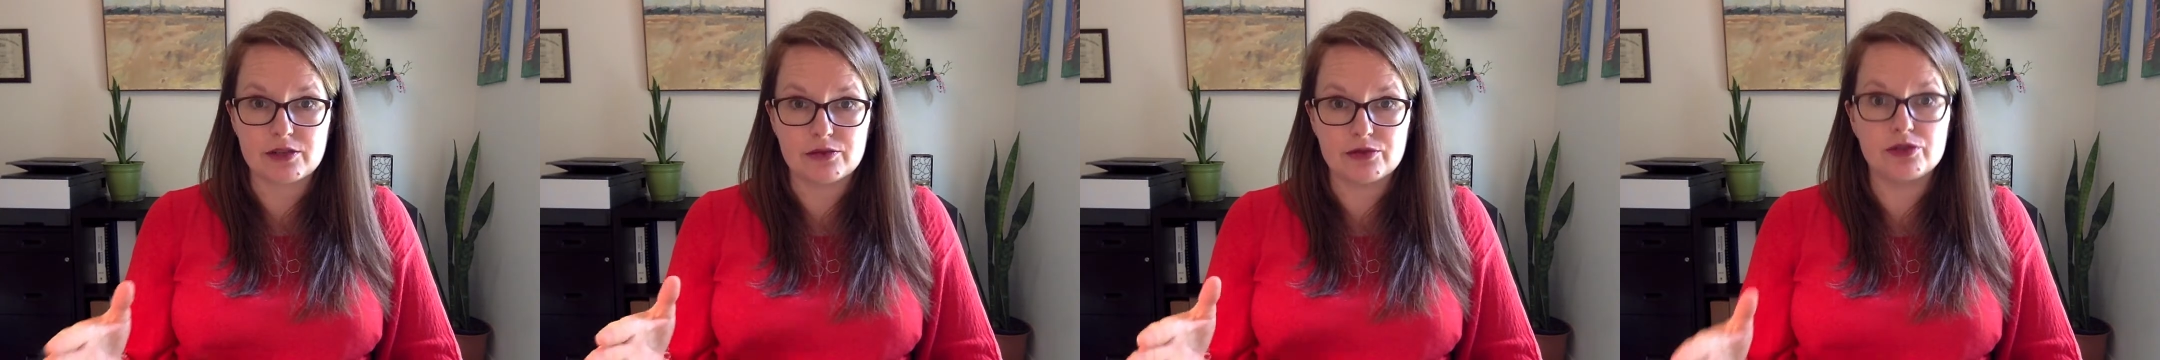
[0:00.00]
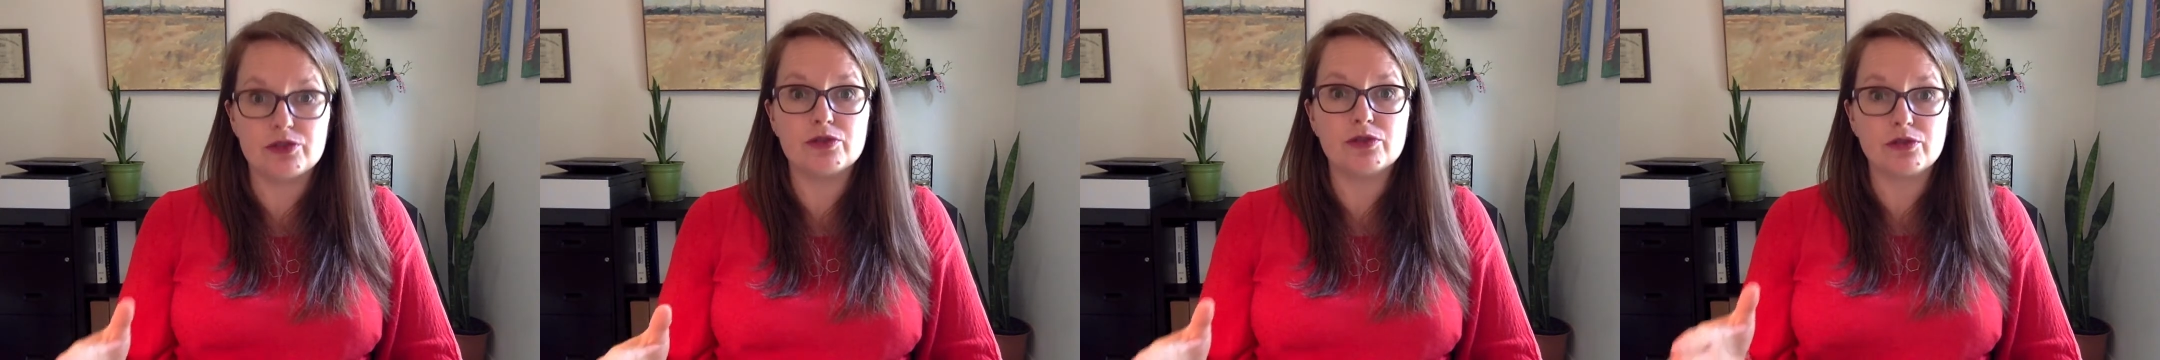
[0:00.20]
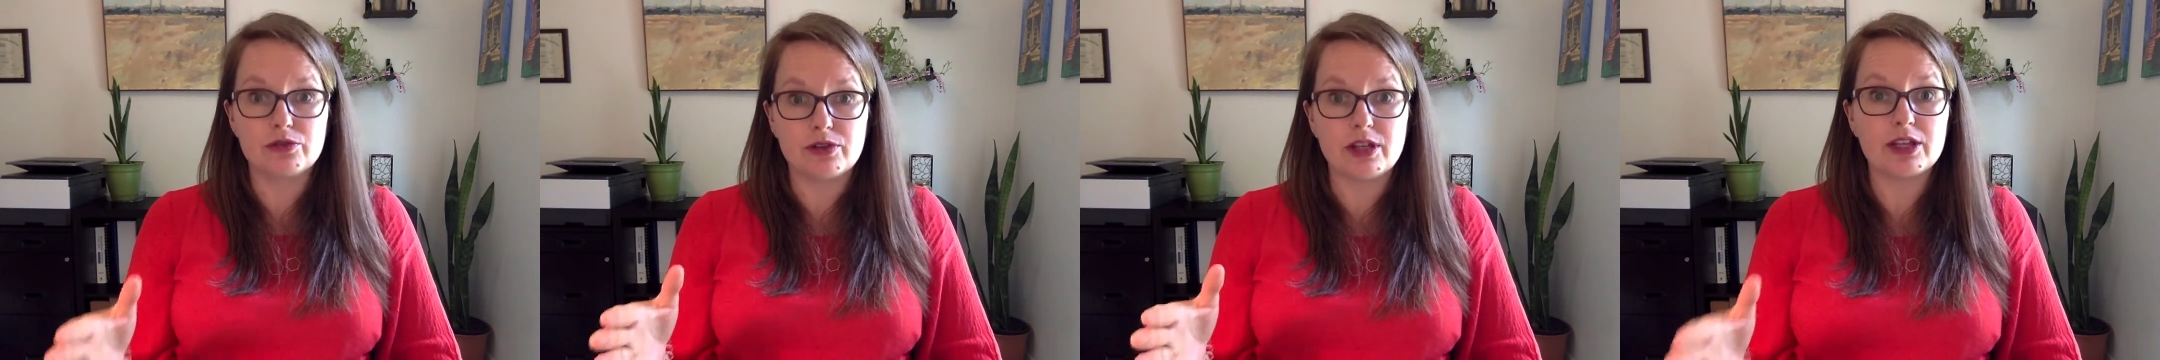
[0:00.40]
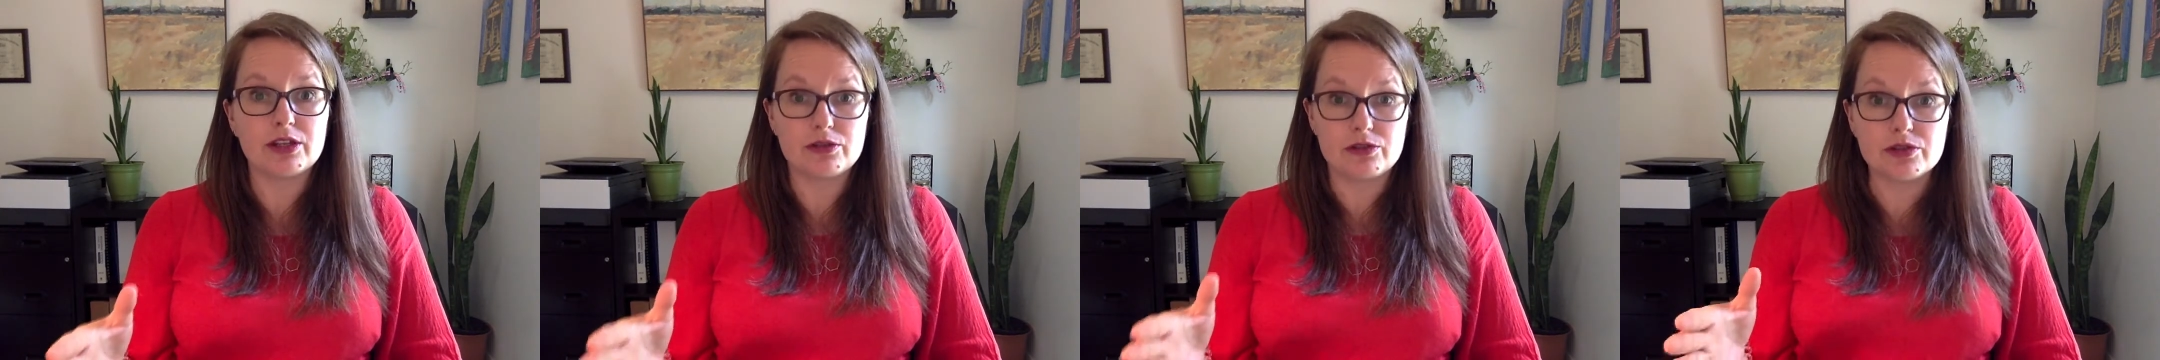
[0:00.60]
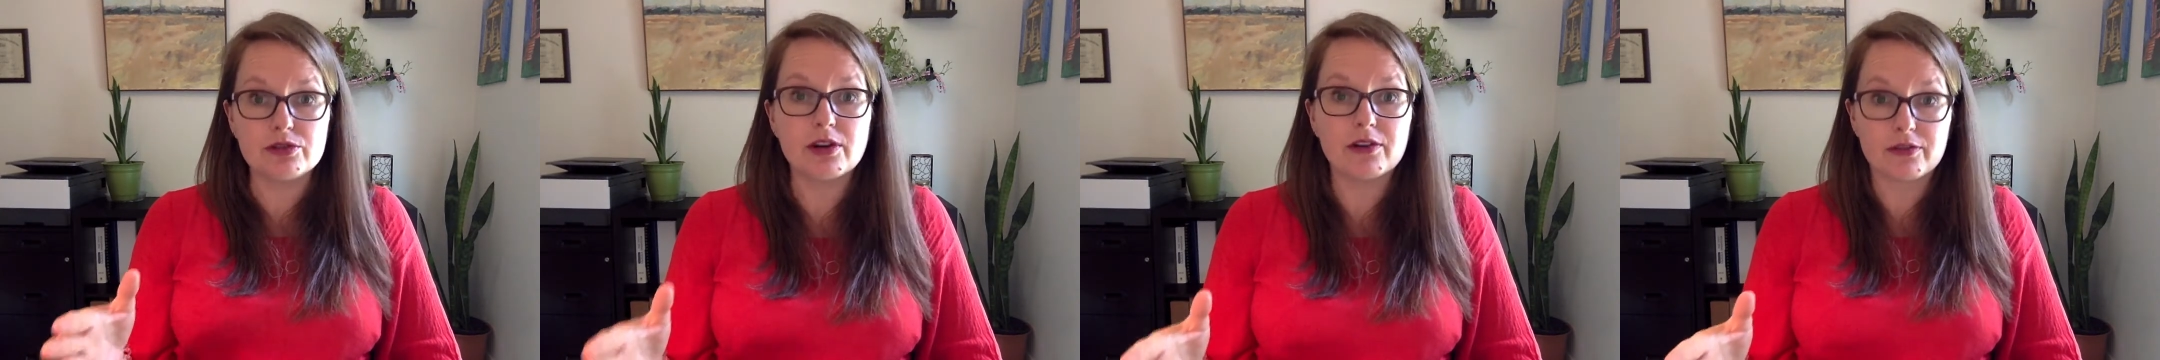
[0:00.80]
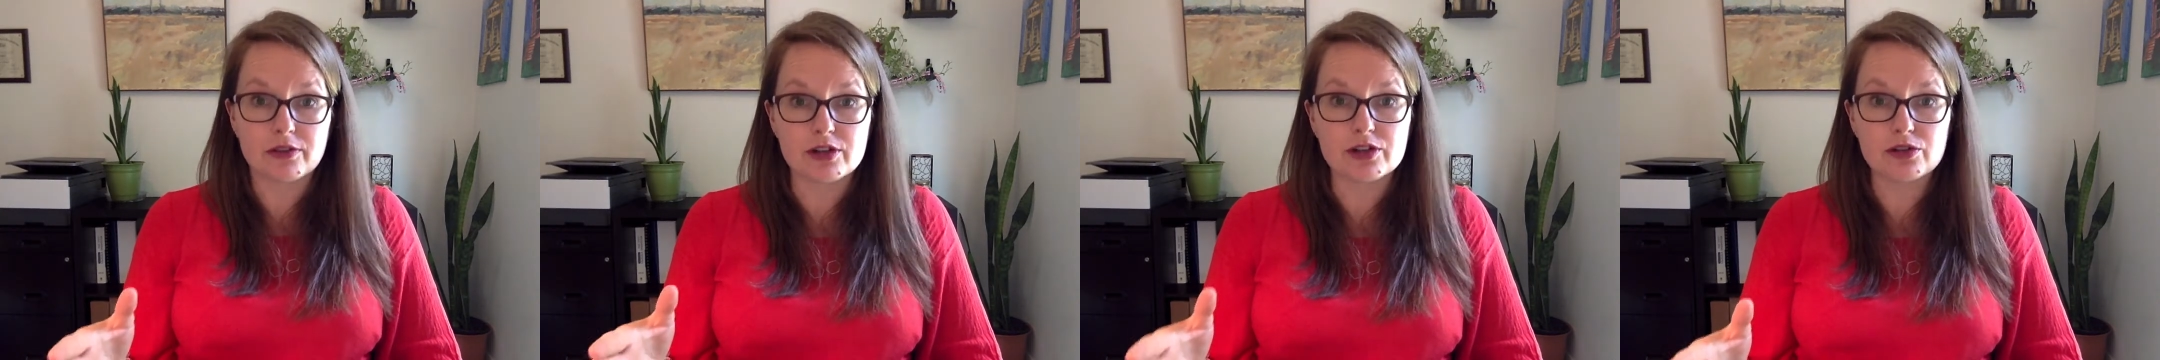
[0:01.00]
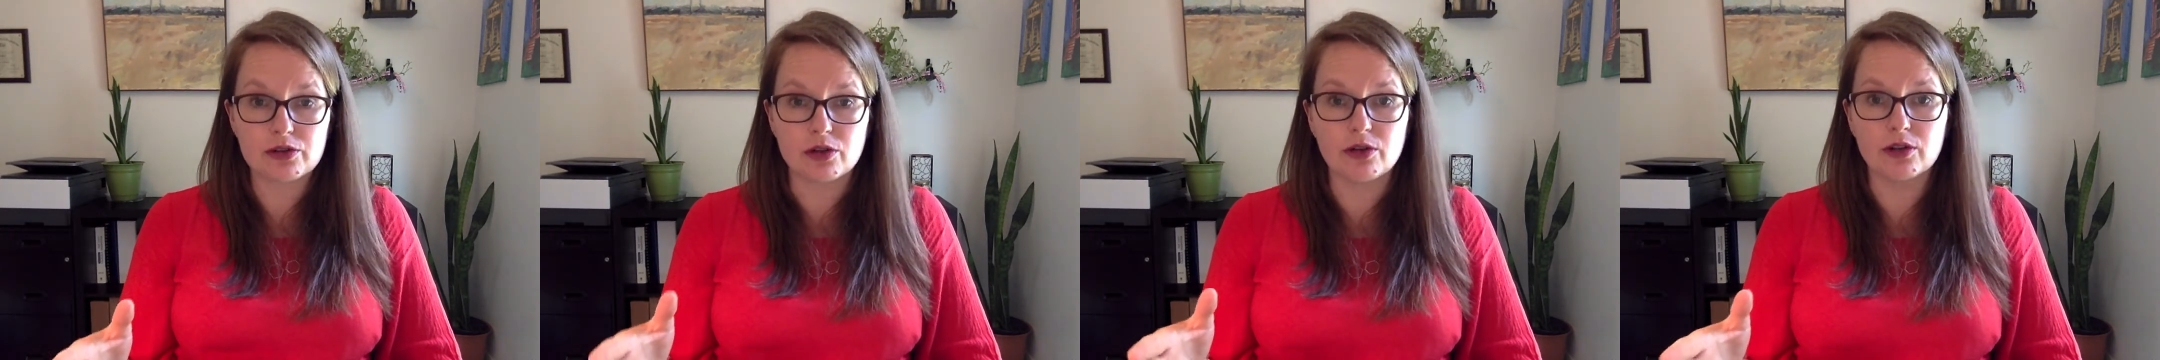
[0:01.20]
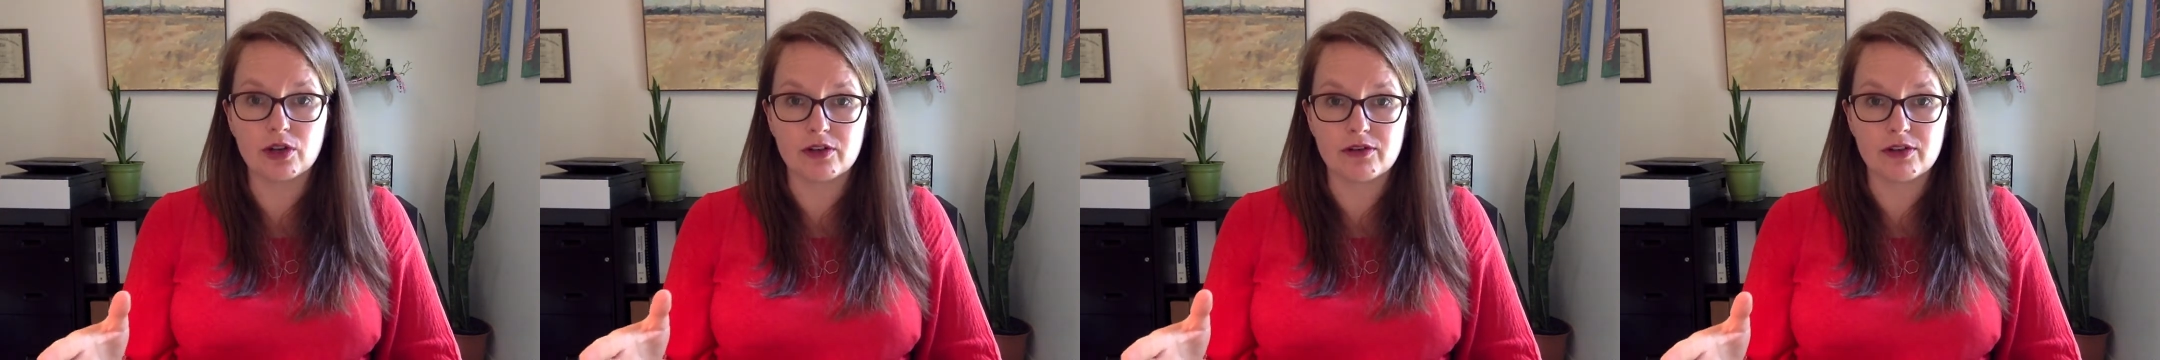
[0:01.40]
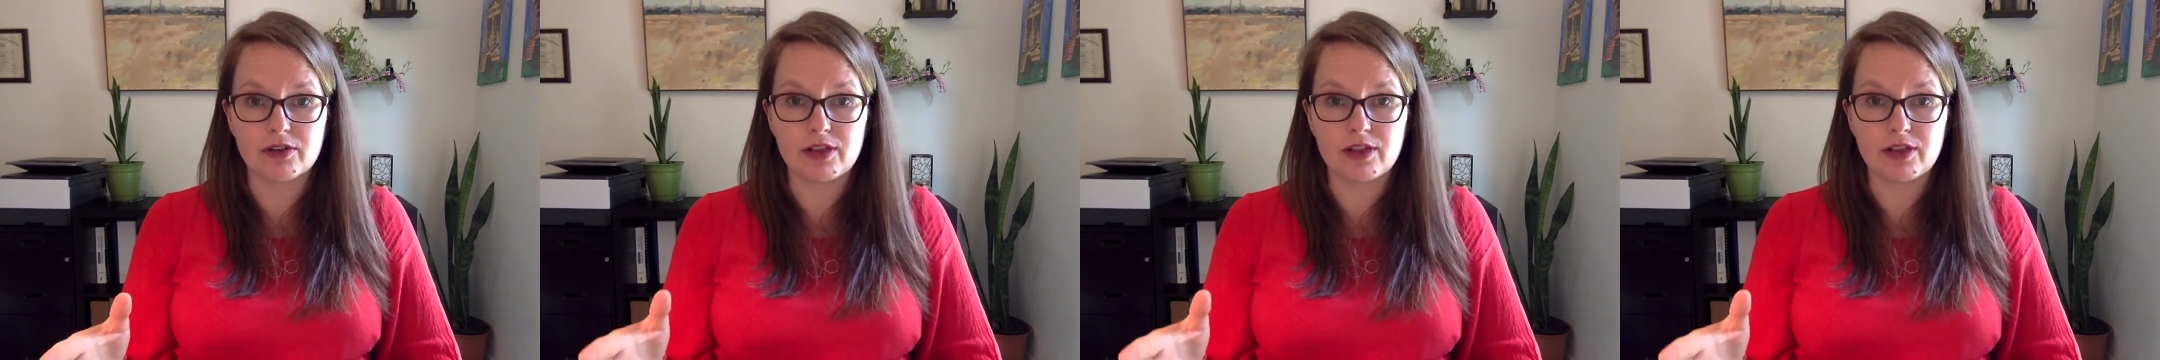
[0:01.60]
do have control over,